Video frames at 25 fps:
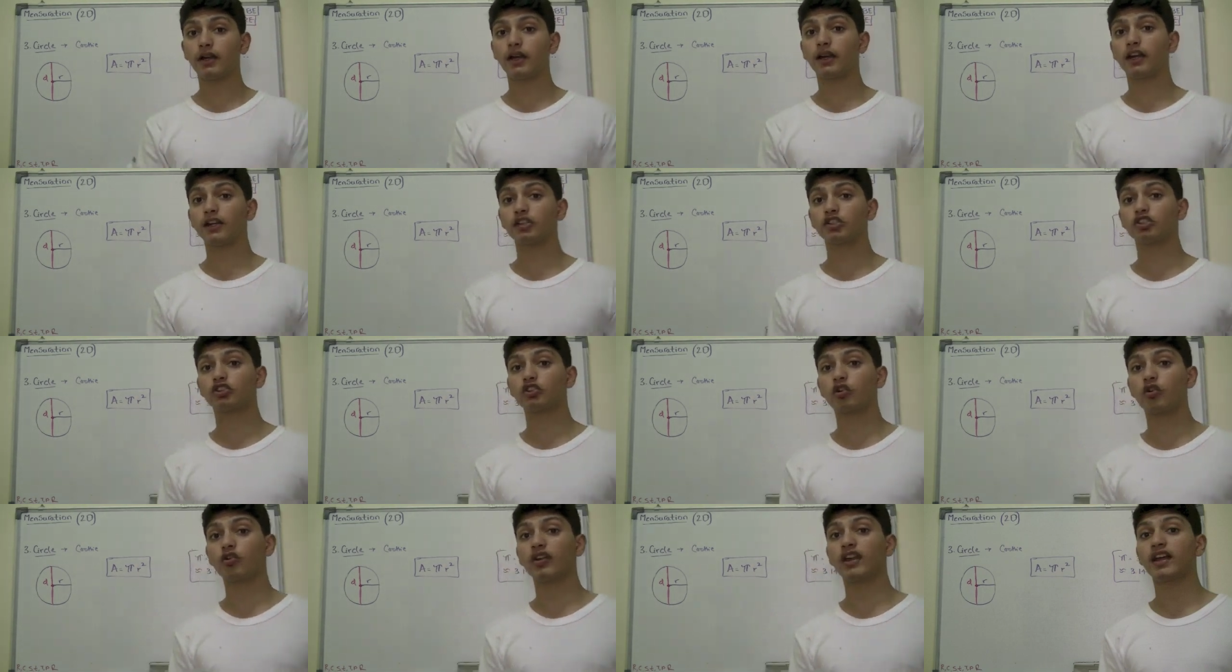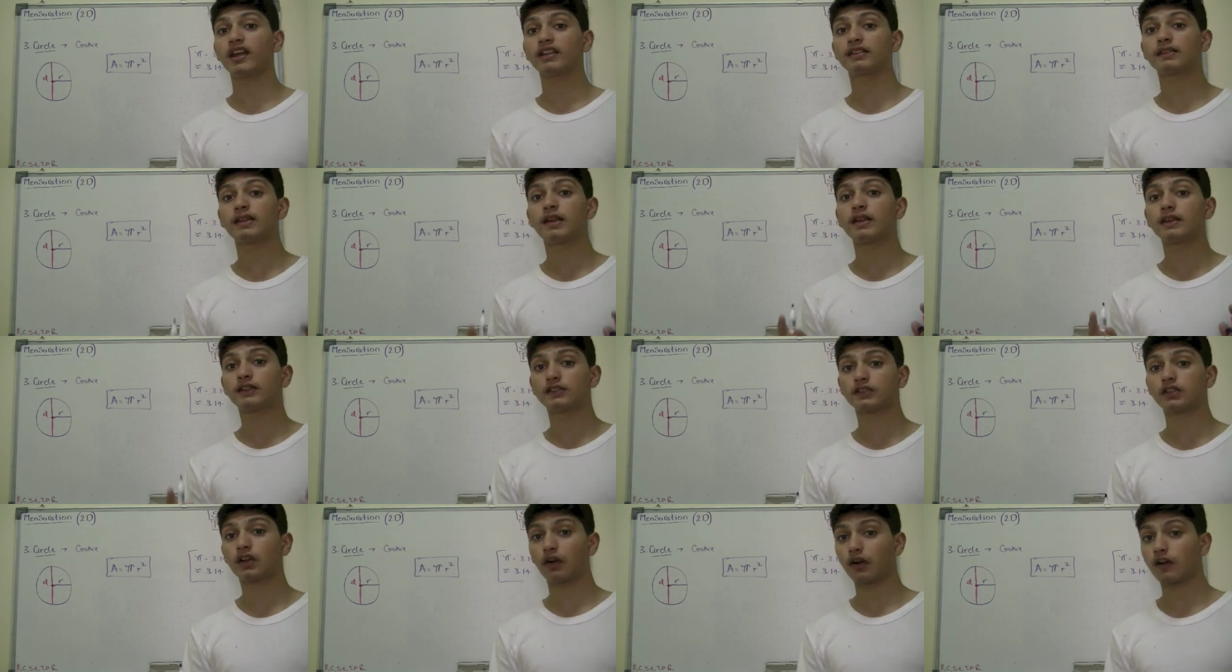It's known as
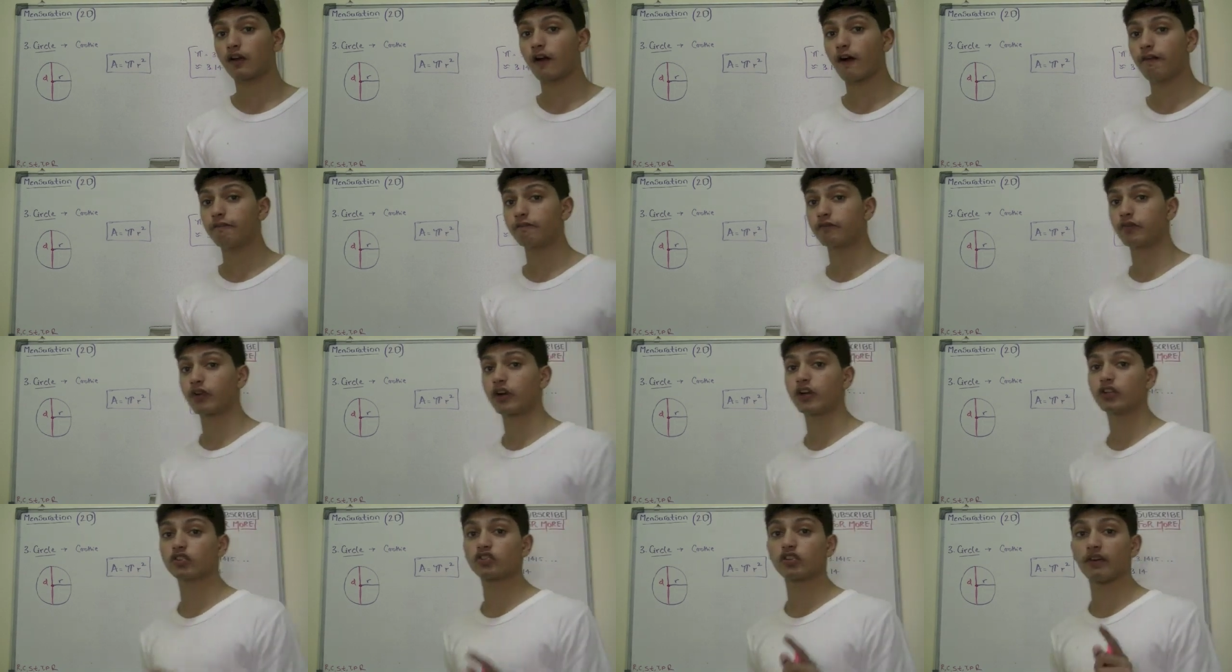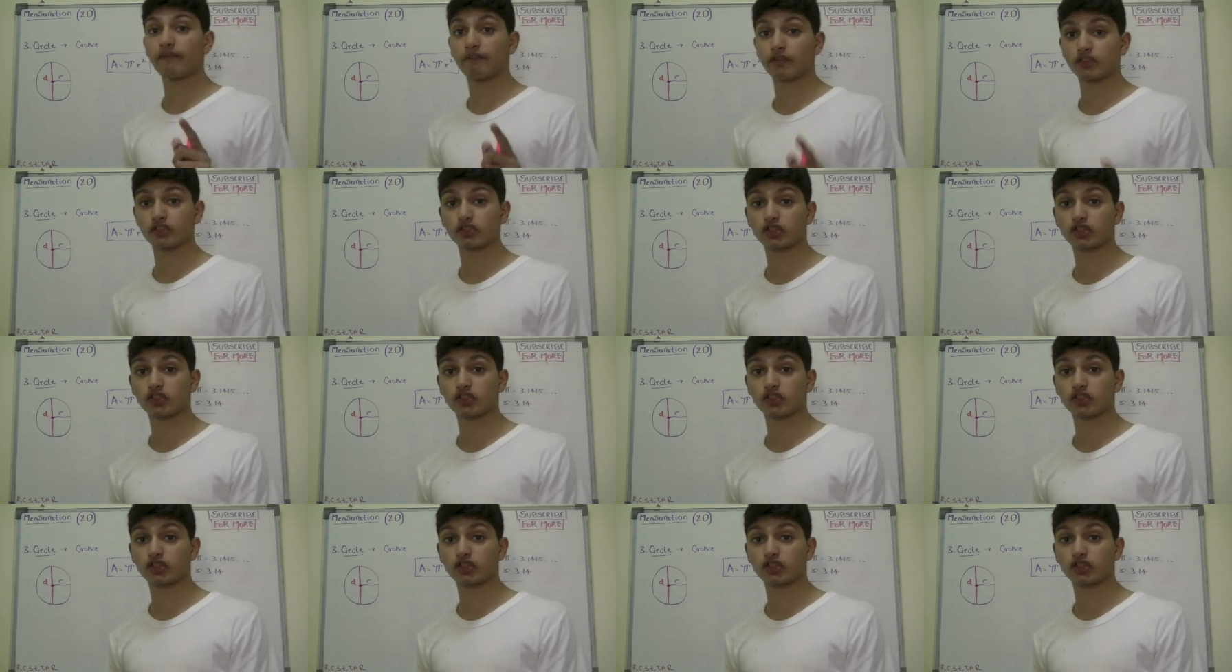circumference of a